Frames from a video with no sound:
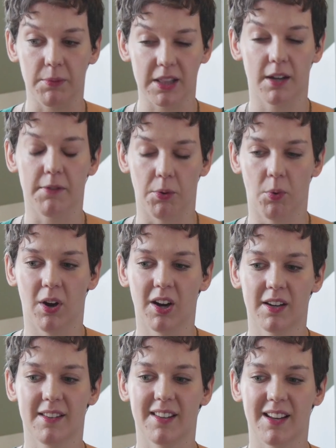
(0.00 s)
we love your
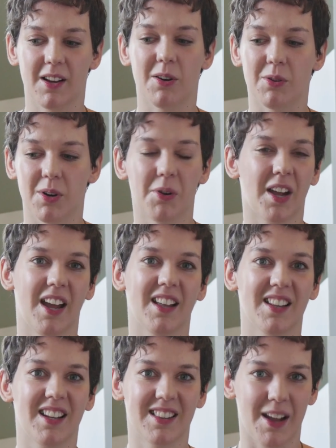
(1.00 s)
work. It's like, oh, okay,
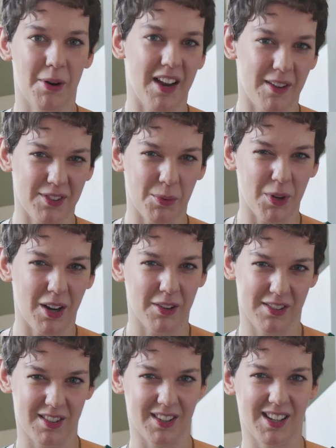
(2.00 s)
like now I have someone
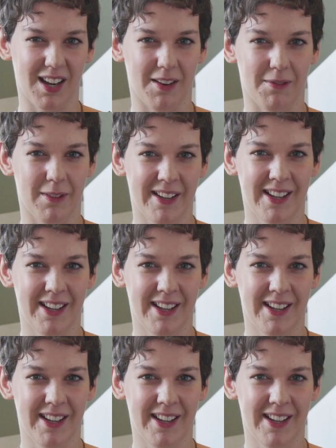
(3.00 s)
else to kind of